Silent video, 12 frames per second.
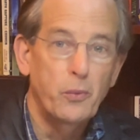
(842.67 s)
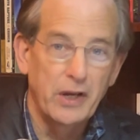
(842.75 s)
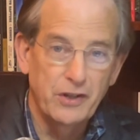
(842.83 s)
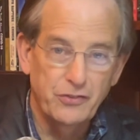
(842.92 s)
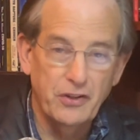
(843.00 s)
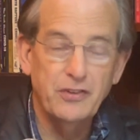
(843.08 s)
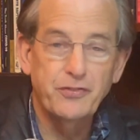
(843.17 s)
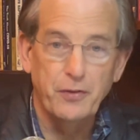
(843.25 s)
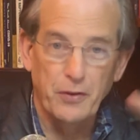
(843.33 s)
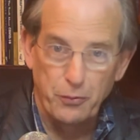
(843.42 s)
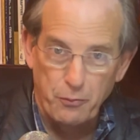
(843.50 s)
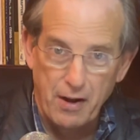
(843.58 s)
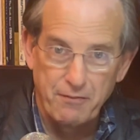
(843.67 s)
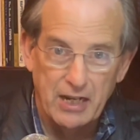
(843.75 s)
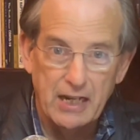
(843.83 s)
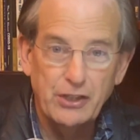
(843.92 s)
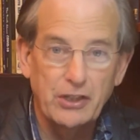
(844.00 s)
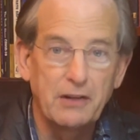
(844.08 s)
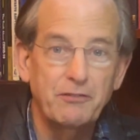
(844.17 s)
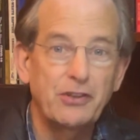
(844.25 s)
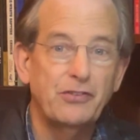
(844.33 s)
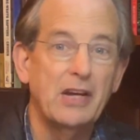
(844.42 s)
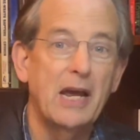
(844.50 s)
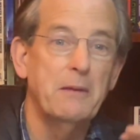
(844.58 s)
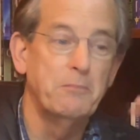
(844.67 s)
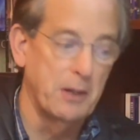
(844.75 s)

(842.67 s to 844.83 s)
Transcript: we exist for the revelation of his name.